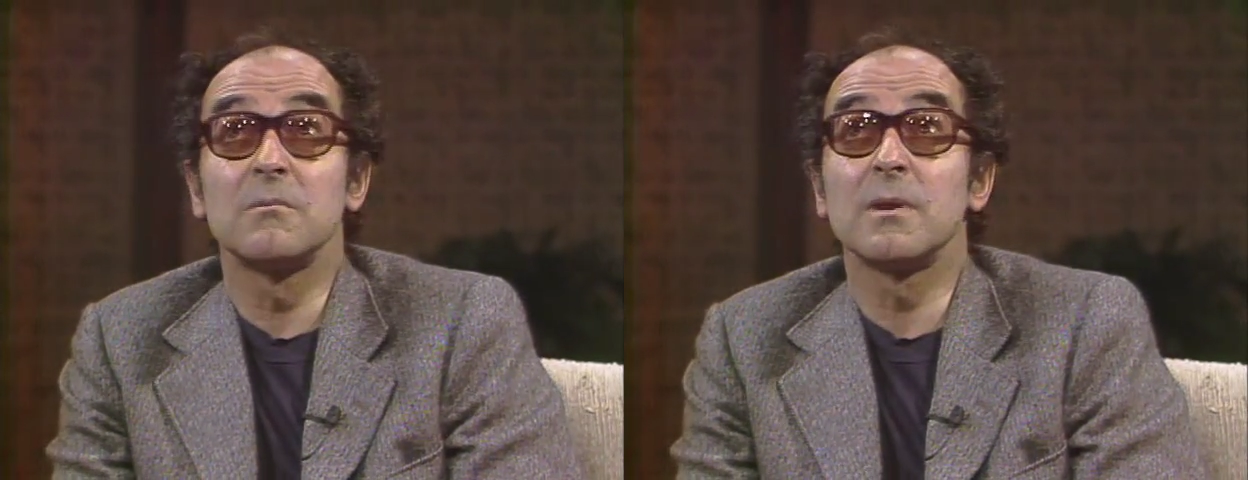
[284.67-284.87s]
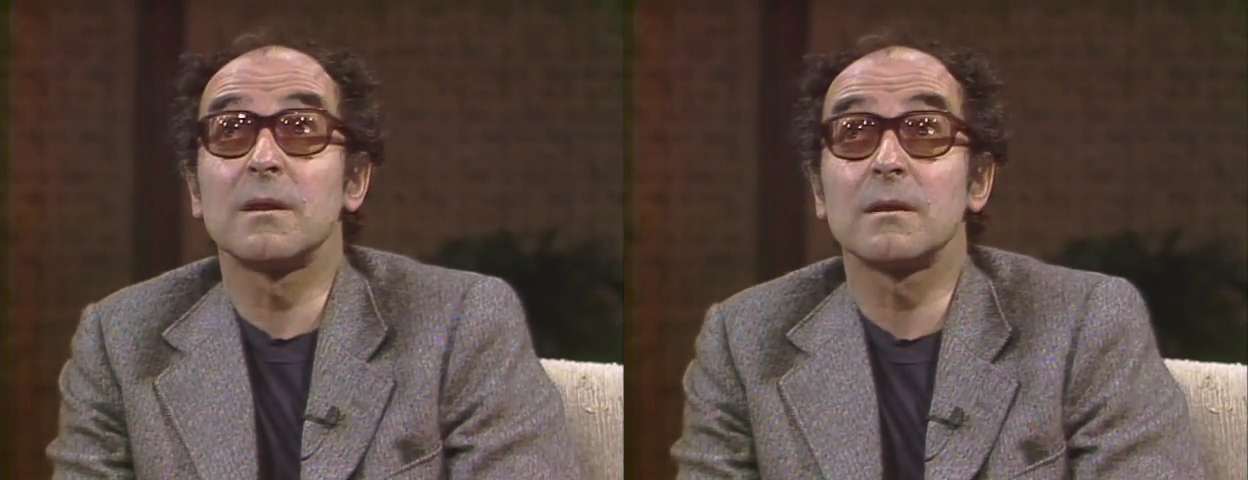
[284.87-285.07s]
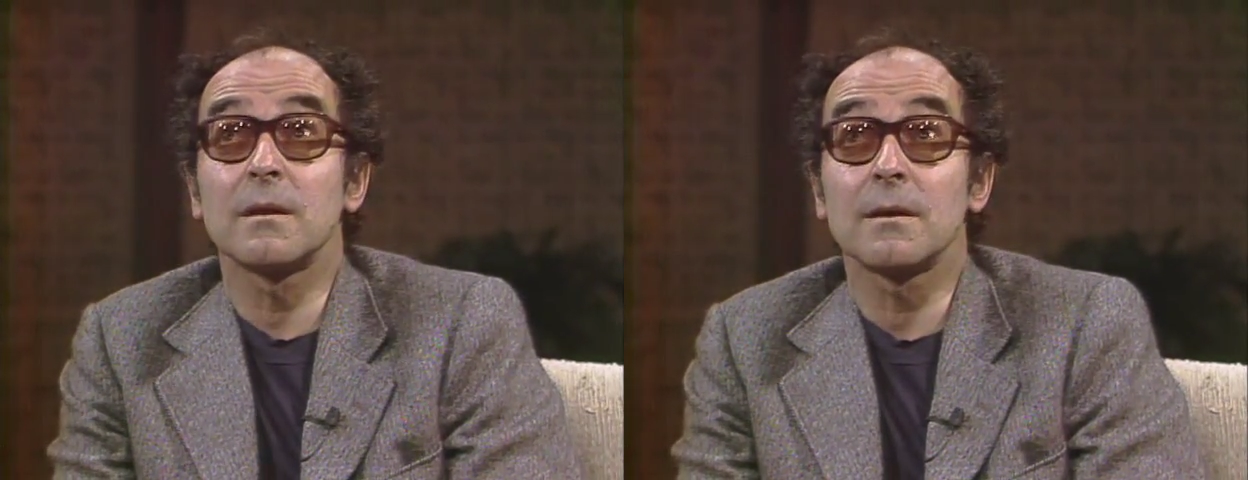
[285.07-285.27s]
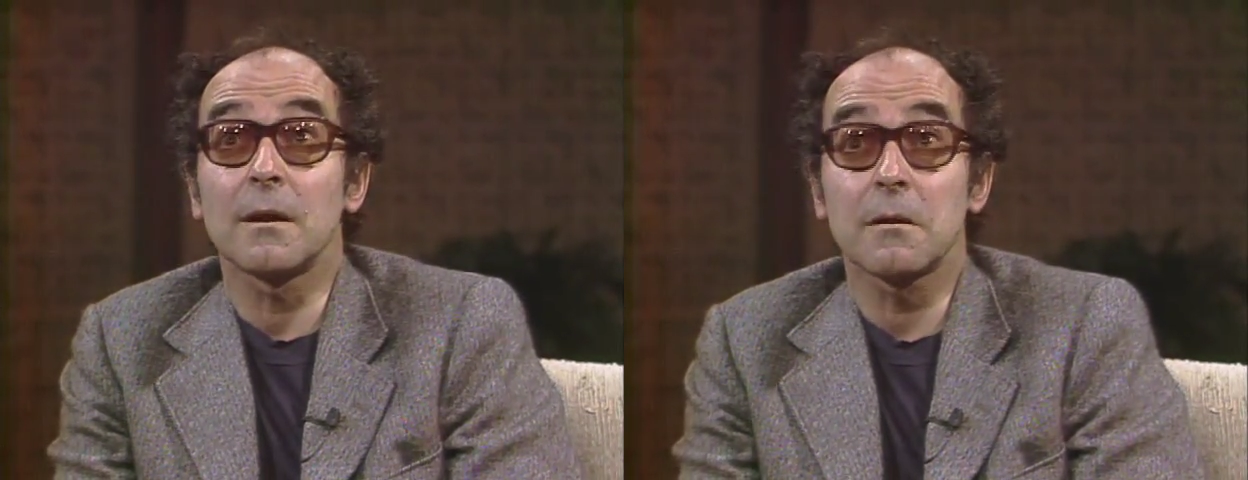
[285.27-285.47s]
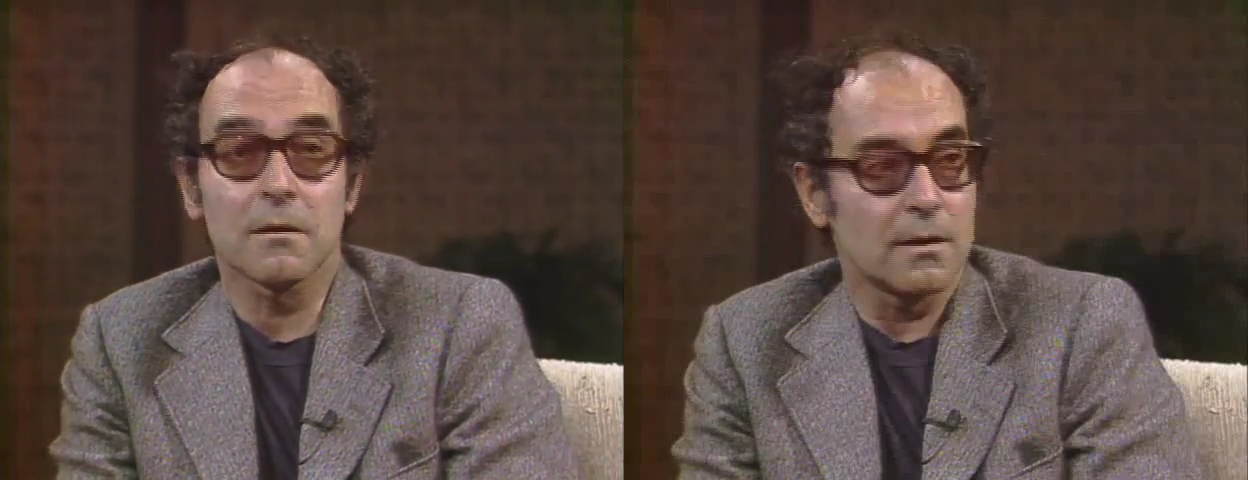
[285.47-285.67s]
with
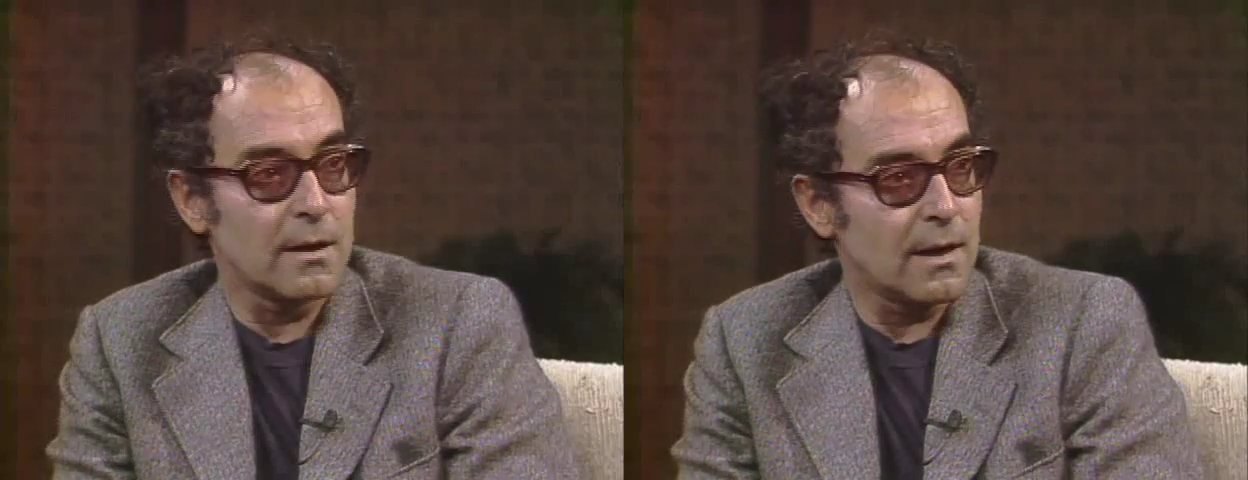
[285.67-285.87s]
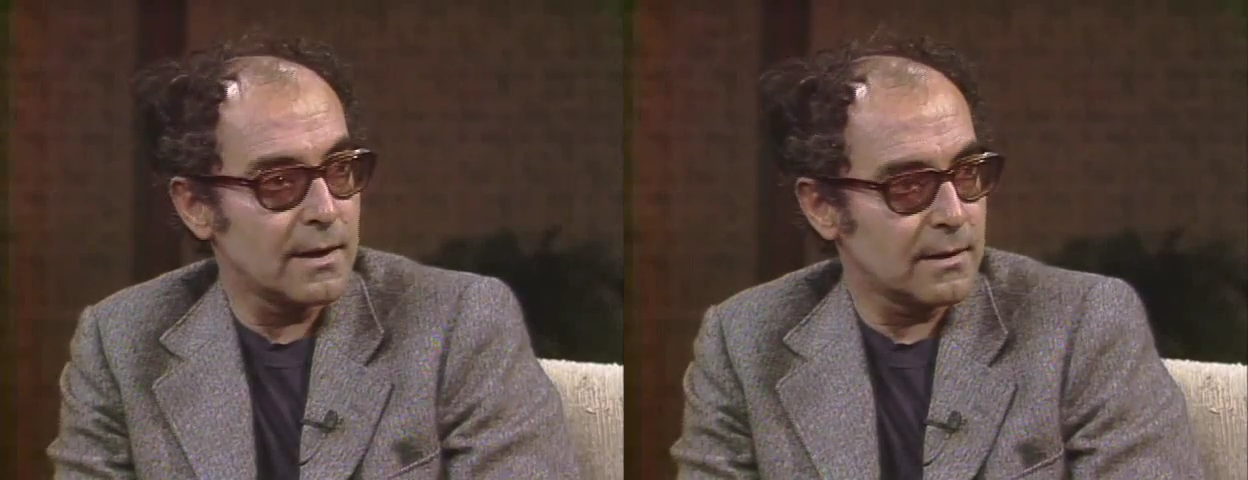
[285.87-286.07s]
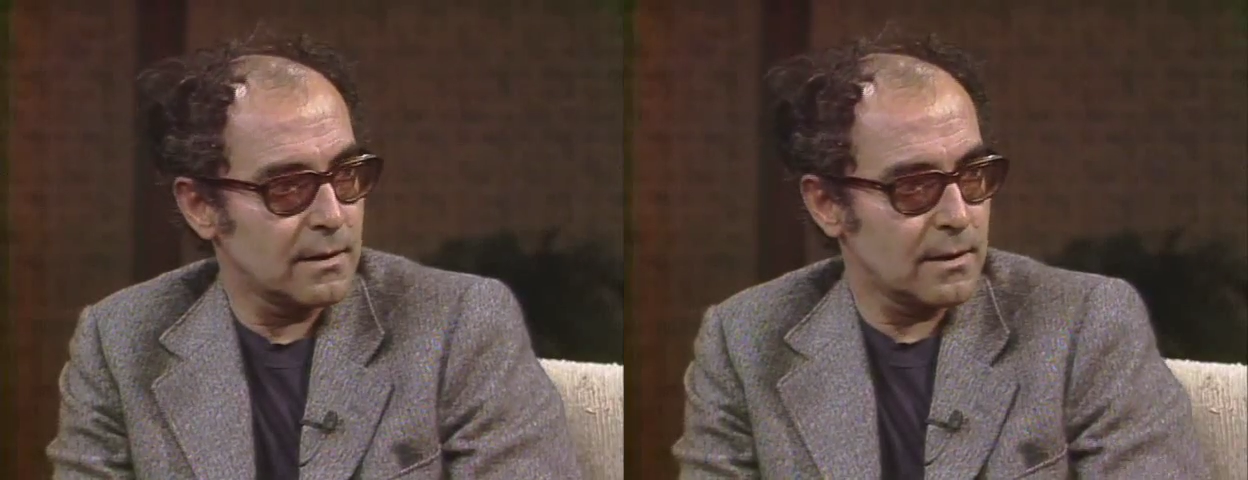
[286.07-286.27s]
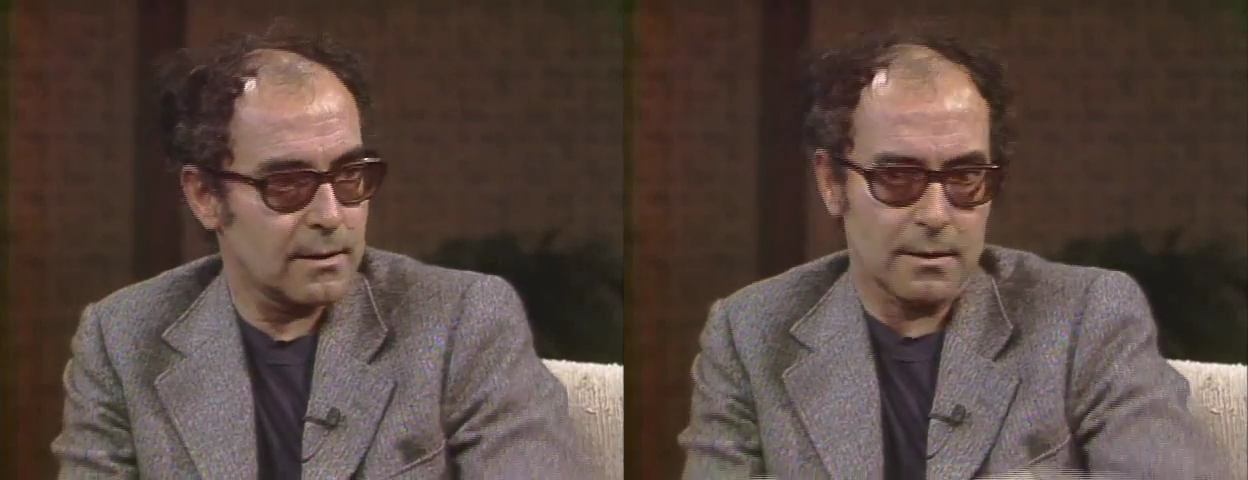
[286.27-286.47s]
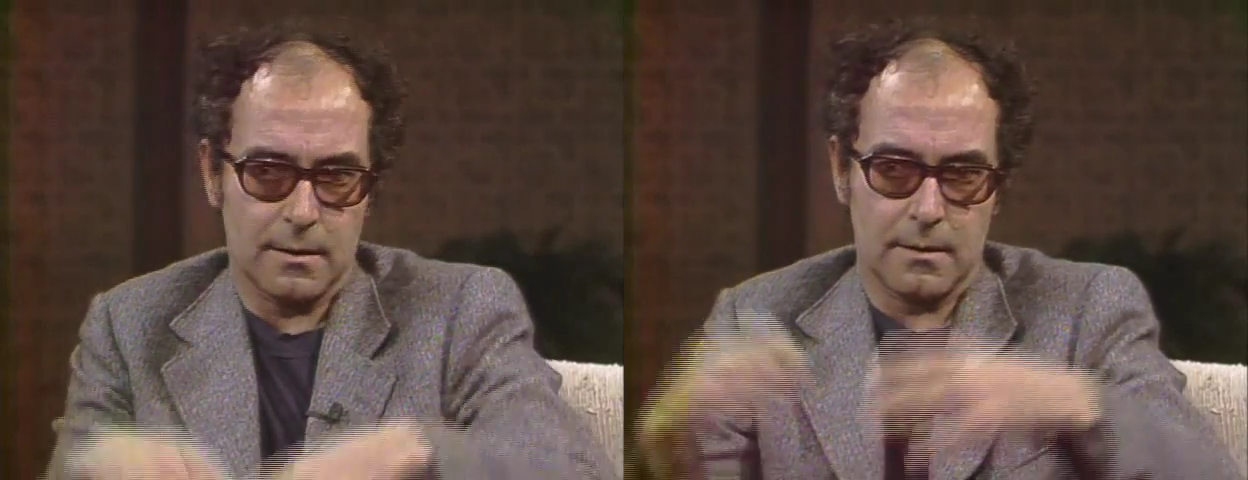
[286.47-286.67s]
such light and
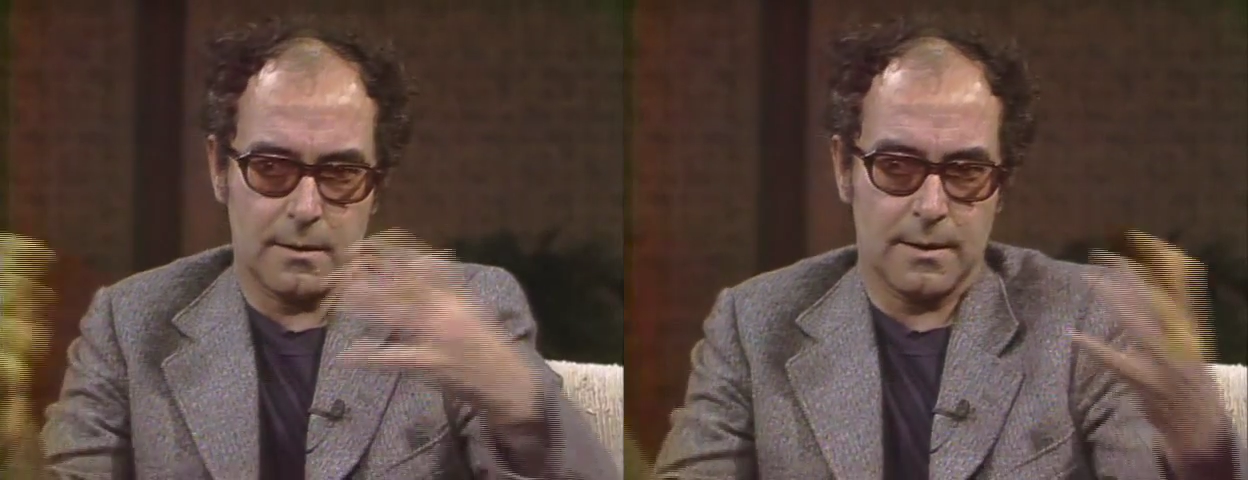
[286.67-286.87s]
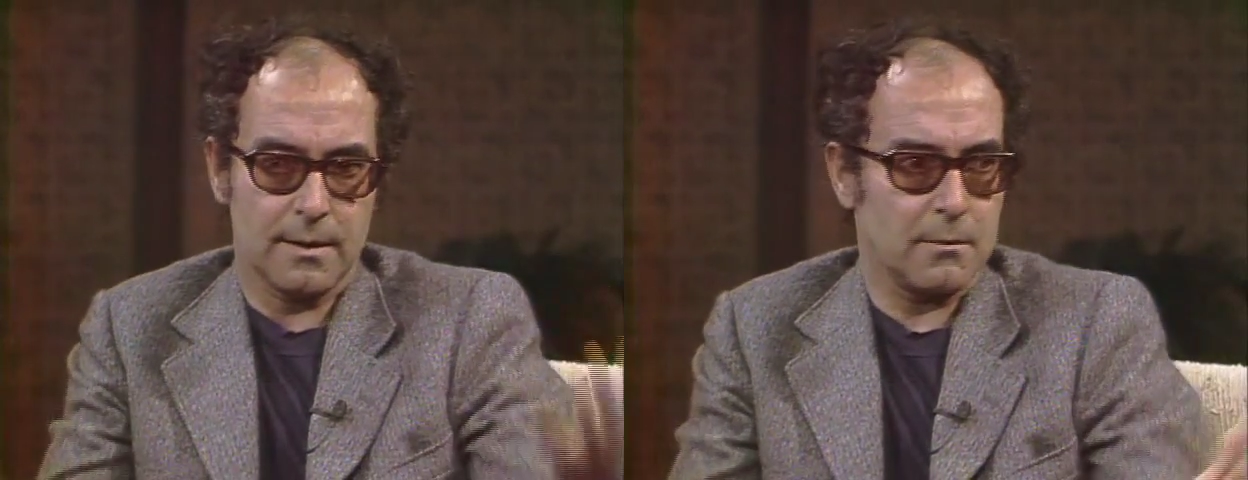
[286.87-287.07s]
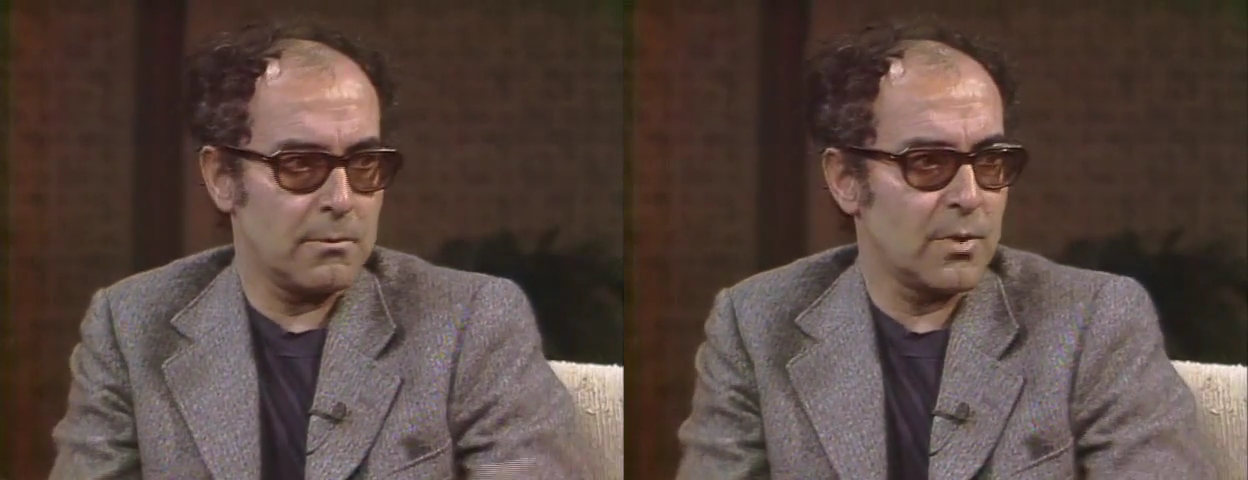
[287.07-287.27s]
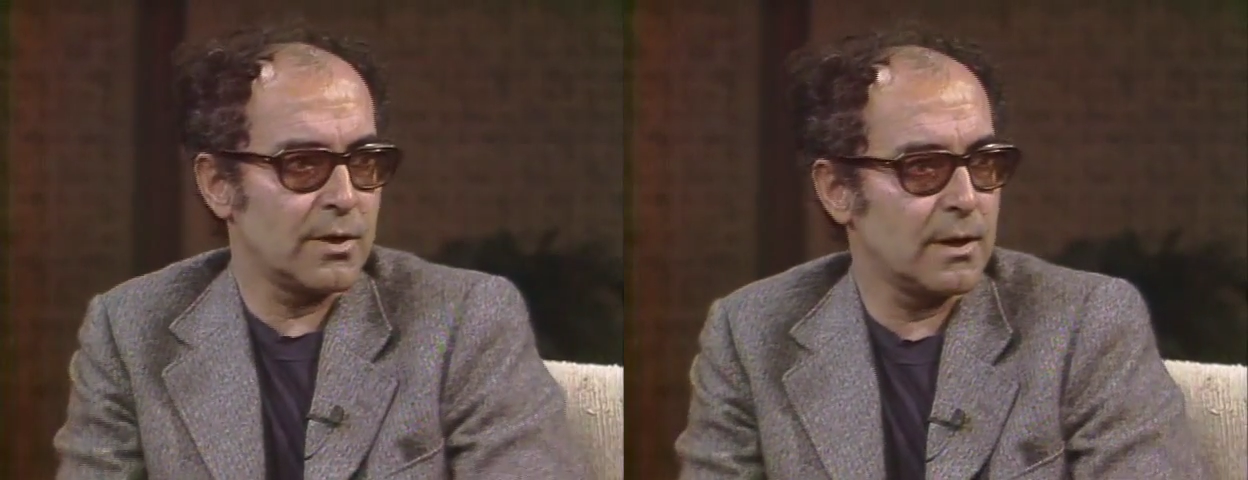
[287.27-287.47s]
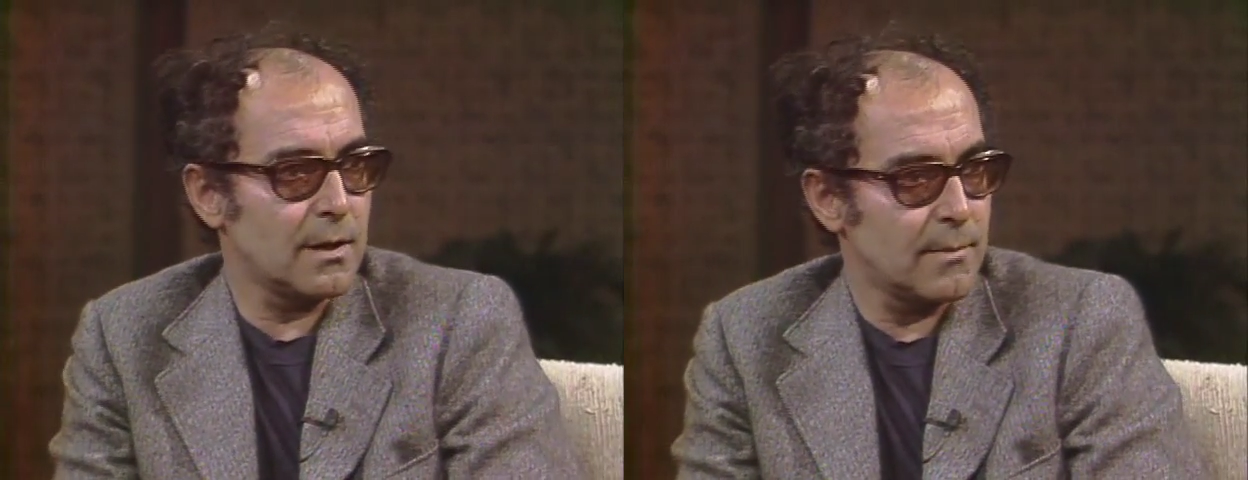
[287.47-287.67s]
such ceremony.